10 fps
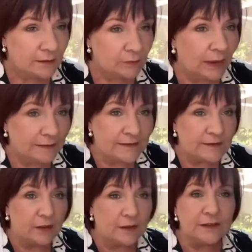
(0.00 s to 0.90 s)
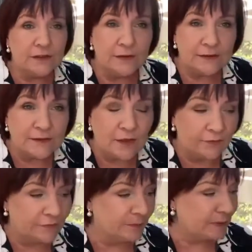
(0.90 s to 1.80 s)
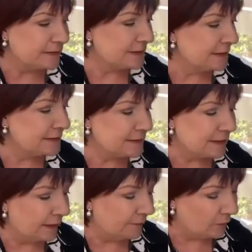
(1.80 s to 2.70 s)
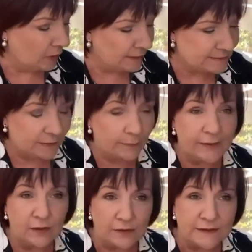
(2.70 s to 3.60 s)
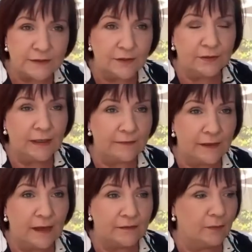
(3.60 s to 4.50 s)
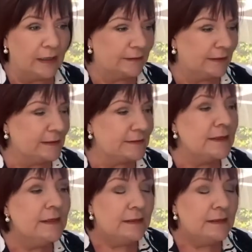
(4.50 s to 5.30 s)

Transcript: The one is the continuance of the business as a going concern, and the other one is